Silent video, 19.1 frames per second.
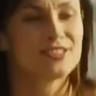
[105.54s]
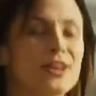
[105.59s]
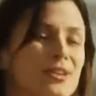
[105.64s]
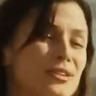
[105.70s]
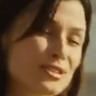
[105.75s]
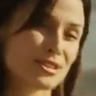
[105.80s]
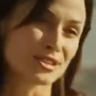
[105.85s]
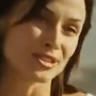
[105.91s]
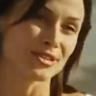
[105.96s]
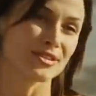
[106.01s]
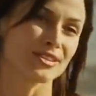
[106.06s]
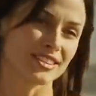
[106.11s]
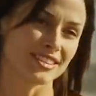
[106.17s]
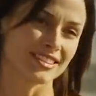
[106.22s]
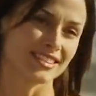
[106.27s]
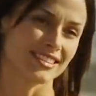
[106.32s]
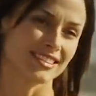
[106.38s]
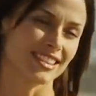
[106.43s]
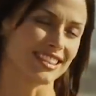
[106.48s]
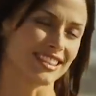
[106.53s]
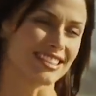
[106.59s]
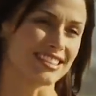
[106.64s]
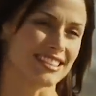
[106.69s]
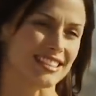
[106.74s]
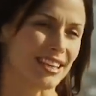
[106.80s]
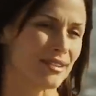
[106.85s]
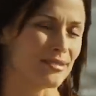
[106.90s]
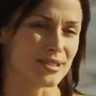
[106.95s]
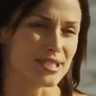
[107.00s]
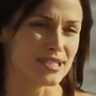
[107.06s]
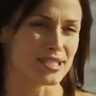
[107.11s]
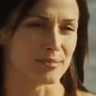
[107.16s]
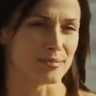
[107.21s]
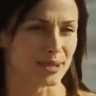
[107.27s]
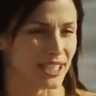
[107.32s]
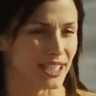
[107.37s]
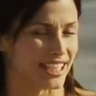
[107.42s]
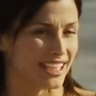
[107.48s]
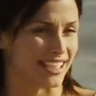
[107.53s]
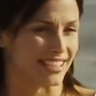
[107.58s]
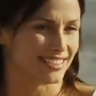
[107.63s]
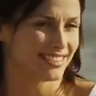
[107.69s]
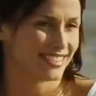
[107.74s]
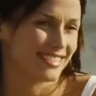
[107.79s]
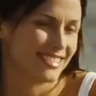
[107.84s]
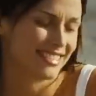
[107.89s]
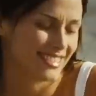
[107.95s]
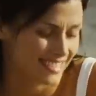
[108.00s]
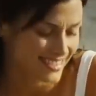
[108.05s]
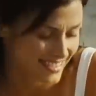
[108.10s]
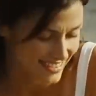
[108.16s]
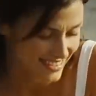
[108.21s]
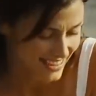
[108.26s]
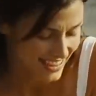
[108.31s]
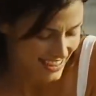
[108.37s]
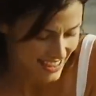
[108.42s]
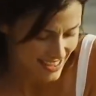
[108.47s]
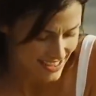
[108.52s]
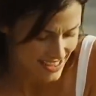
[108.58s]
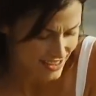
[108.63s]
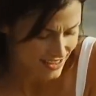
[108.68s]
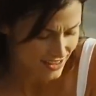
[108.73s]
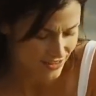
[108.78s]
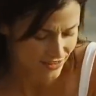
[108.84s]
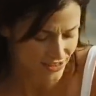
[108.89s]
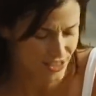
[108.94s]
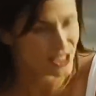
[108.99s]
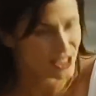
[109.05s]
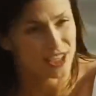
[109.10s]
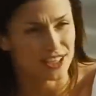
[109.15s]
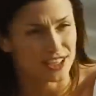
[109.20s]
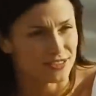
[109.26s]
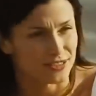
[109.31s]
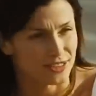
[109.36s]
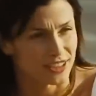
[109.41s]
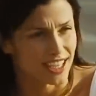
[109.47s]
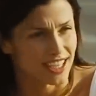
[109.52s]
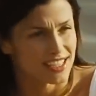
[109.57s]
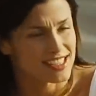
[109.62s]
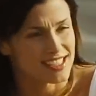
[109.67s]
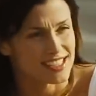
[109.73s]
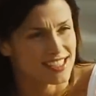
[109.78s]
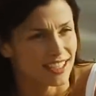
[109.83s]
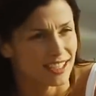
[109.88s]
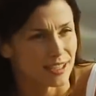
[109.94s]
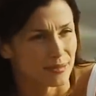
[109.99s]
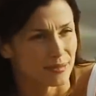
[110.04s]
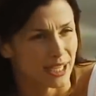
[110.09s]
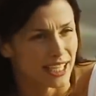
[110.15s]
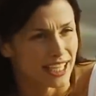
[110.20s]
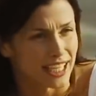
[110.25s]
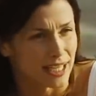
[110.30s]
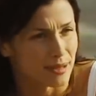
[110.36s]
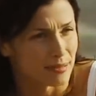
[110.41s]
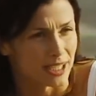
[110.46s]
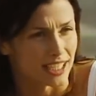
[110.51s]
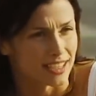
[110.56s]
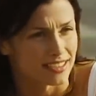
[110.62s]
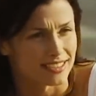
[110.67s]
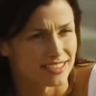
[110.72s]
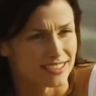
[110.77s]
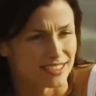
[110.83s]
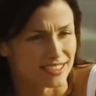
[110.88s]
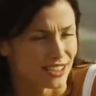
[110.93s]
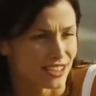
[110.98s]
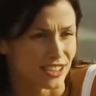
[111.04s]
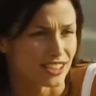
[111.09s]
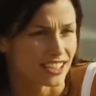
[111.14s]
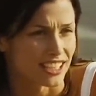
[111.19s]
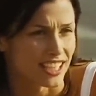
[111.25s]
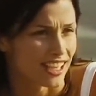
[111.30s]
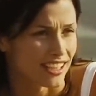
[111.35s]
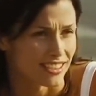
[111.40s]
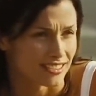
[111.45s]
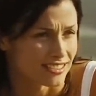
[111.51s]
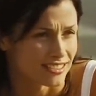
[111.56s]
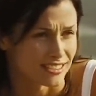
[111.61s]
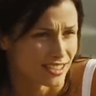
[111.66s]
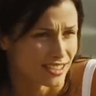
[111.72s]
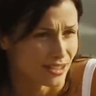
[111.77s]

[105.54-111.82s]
Moynahan announced in February 2007 that she was, quote, three months pregnant with Brady's child.